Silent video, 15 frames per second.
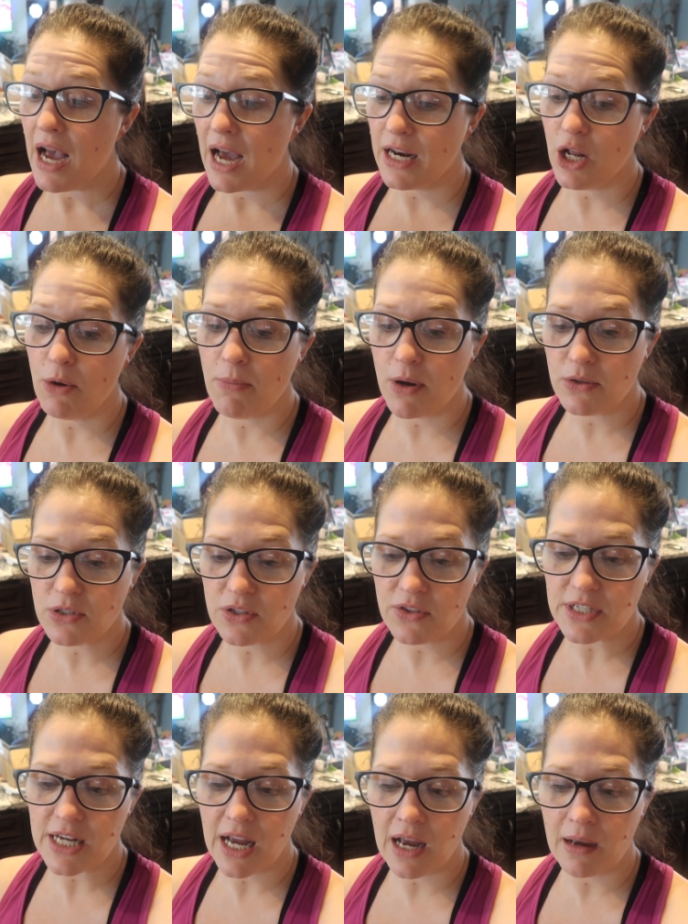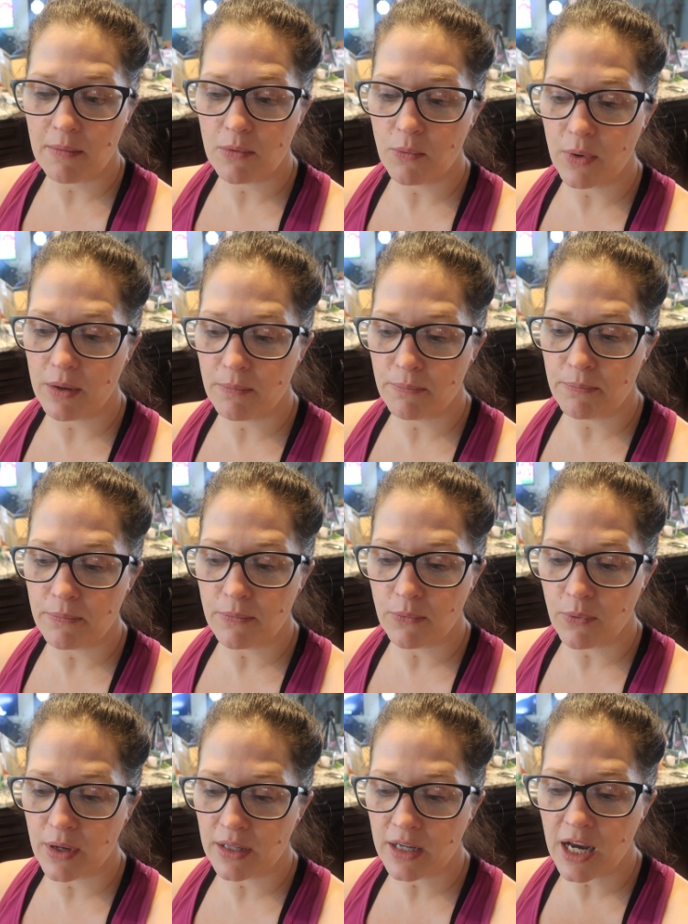I know most of the time when,
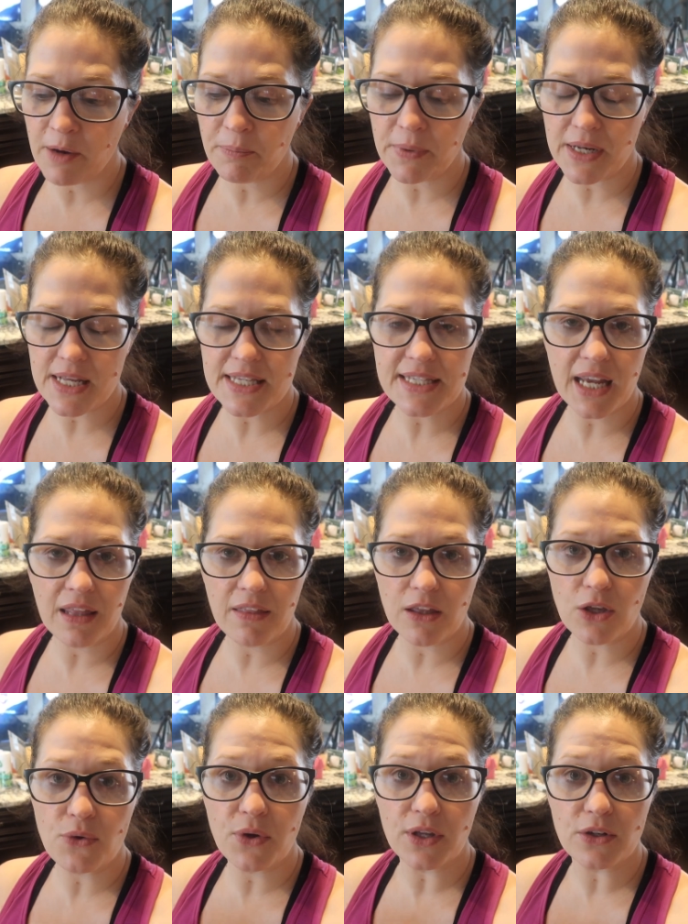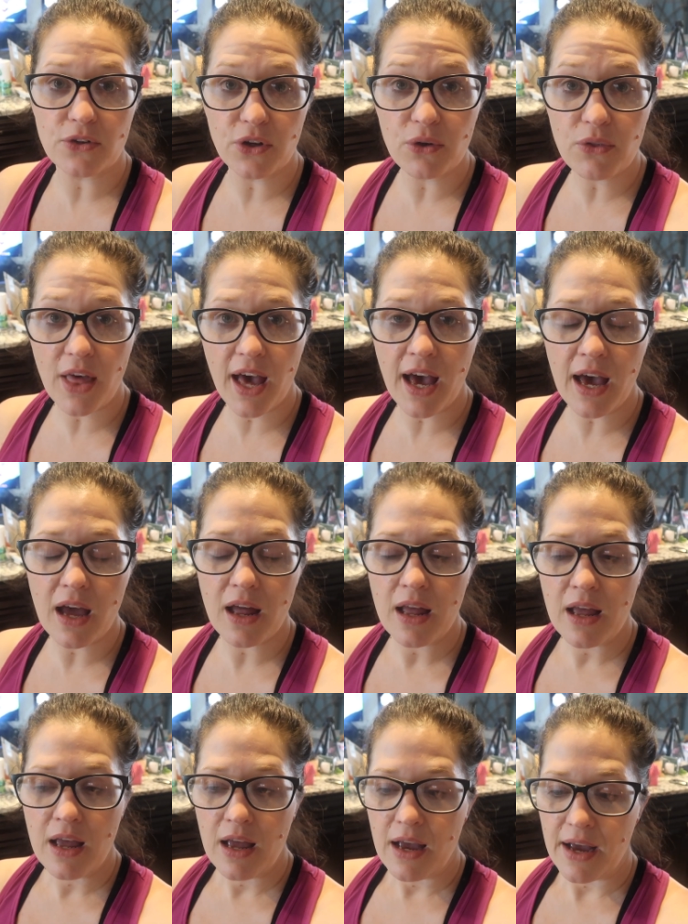when companies say that you can do that,
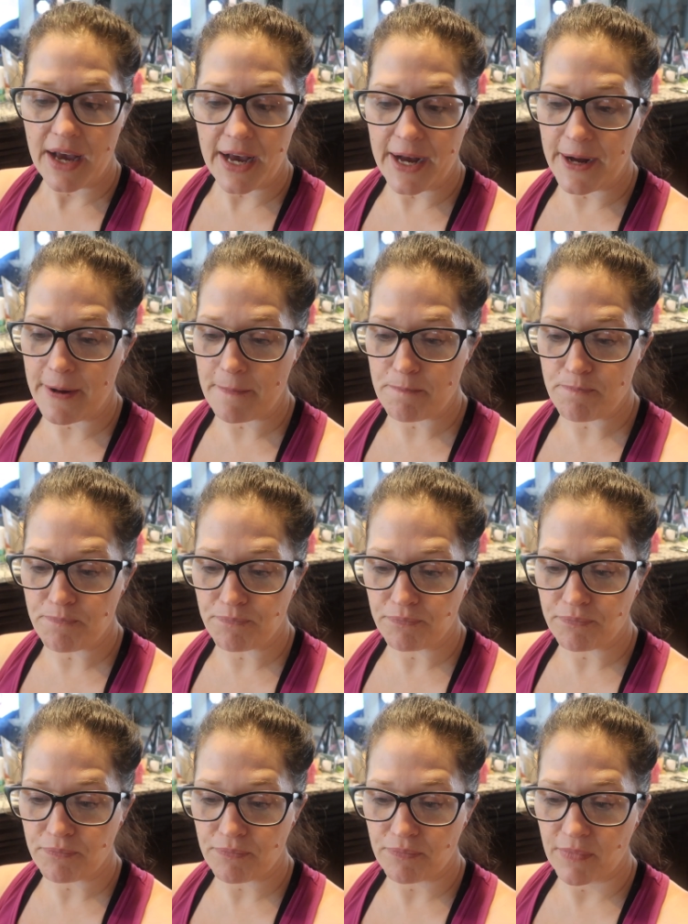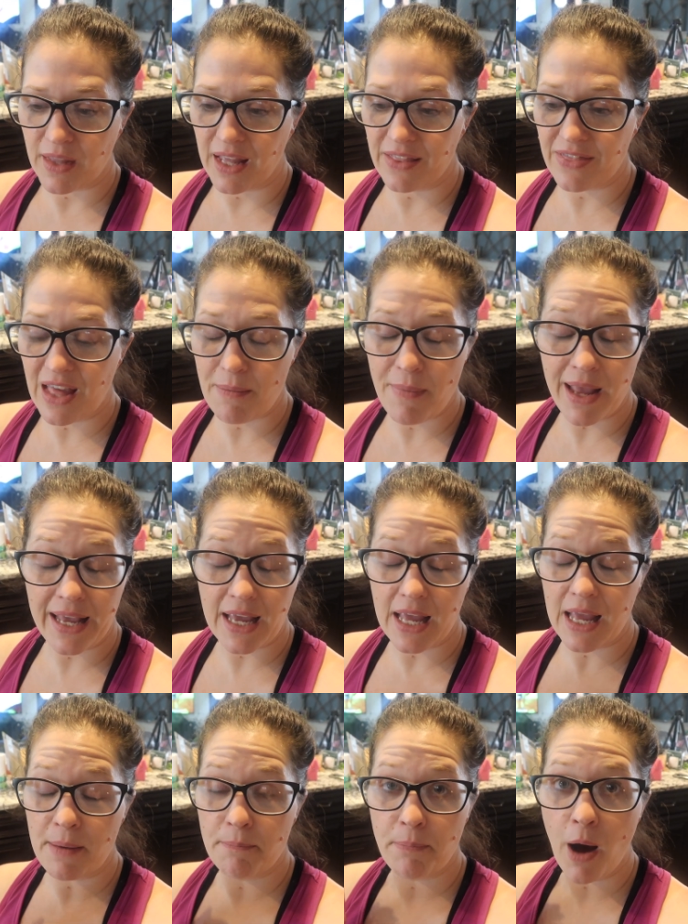um, they make
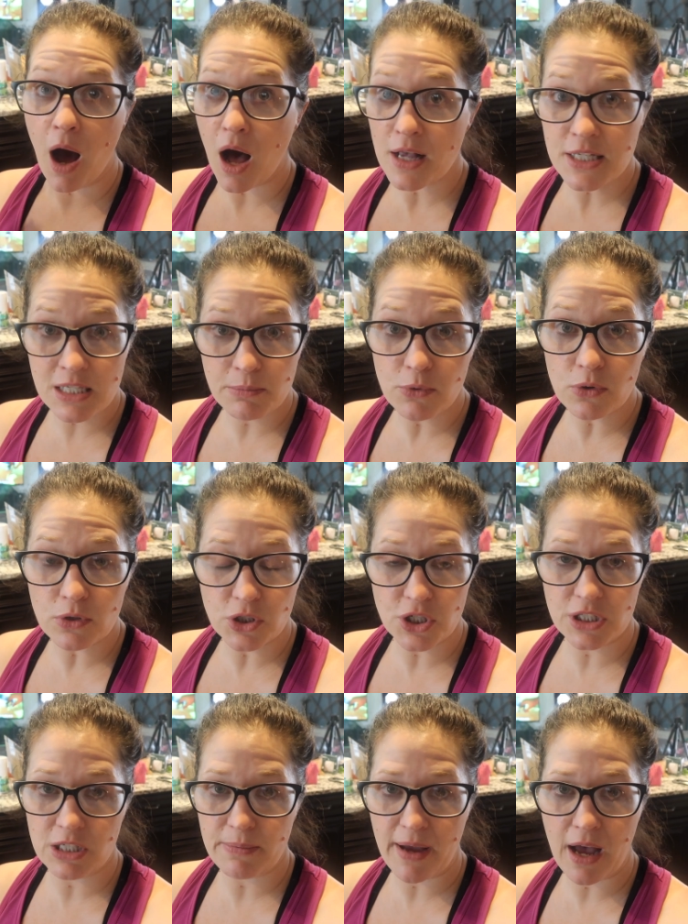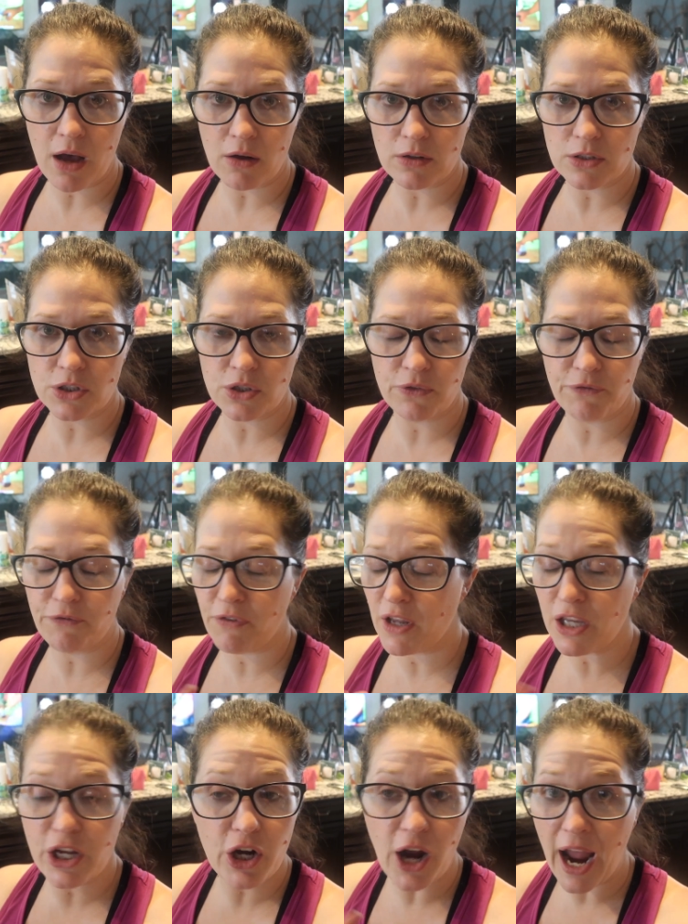it impossible just about to
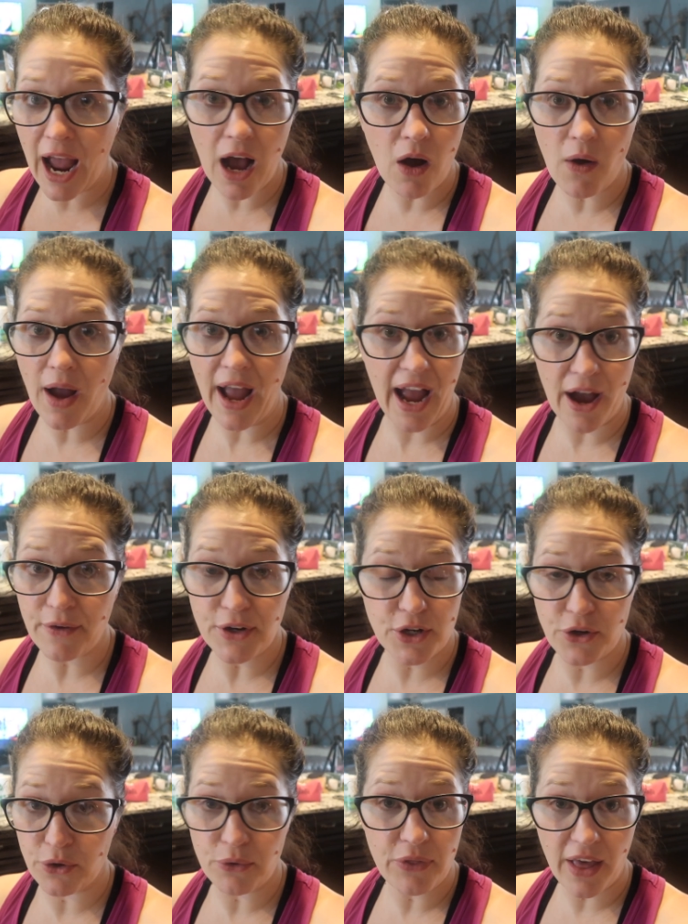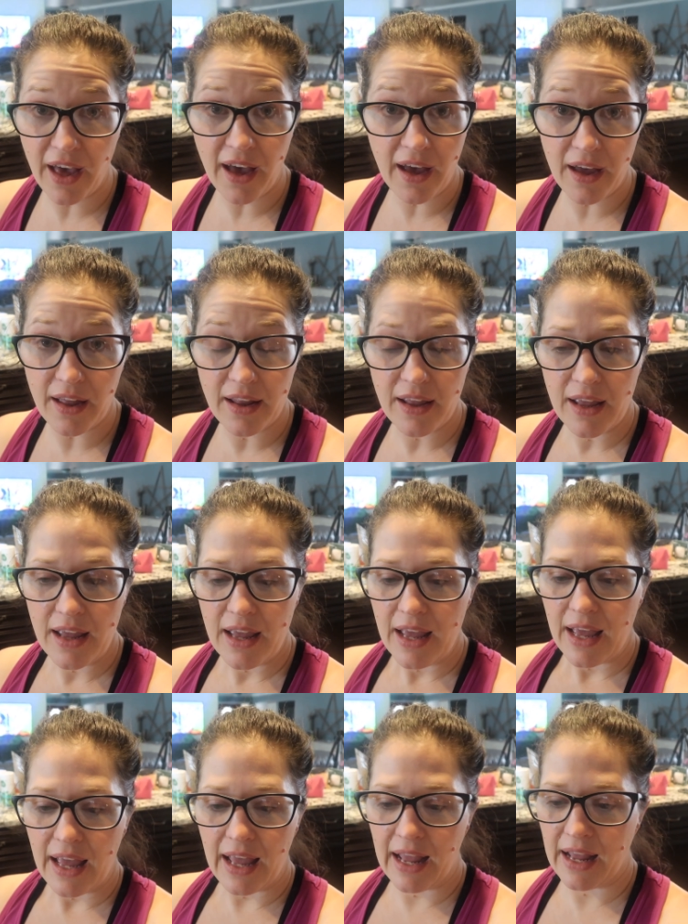figure out how to do that.
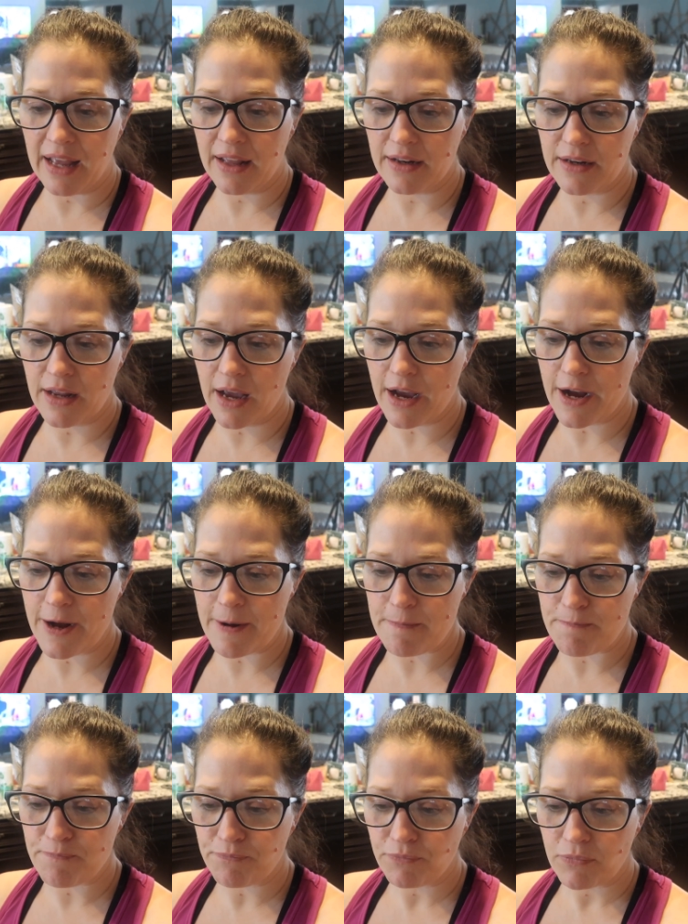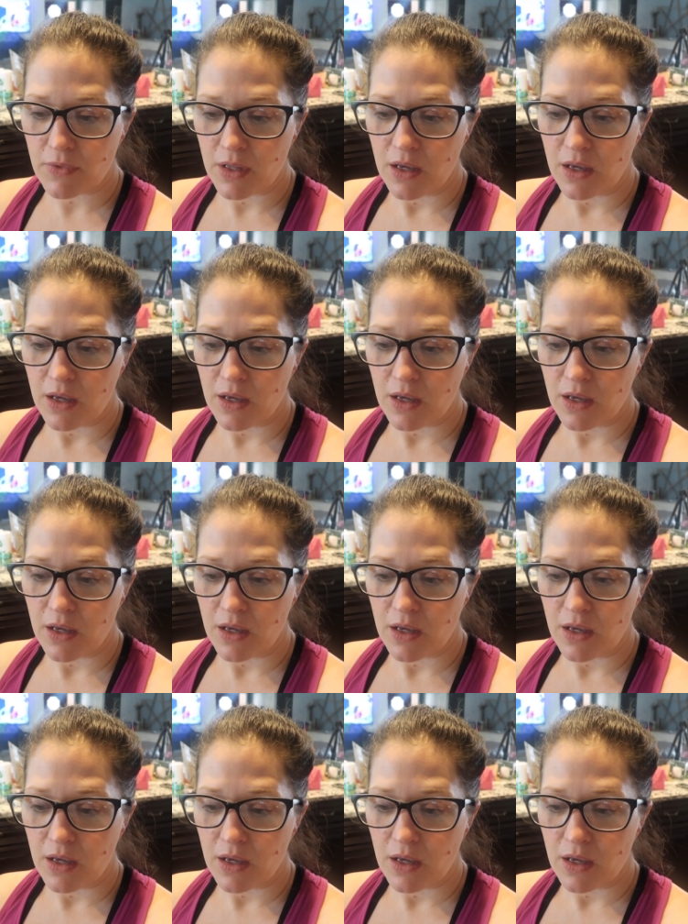And um,